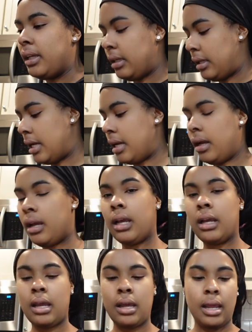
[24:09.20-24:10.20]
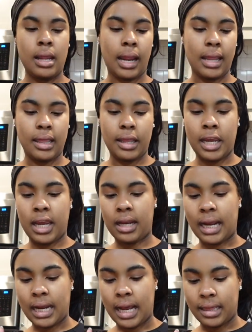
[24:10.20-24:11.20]
good. And then
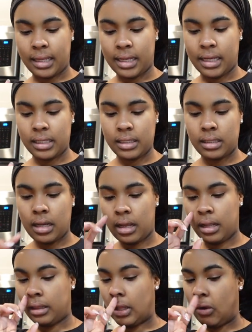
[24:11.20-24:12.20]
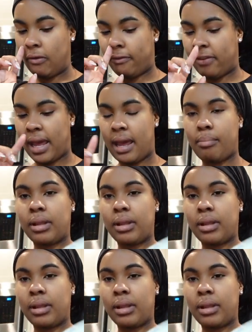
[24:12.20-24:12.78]
I got this low-fat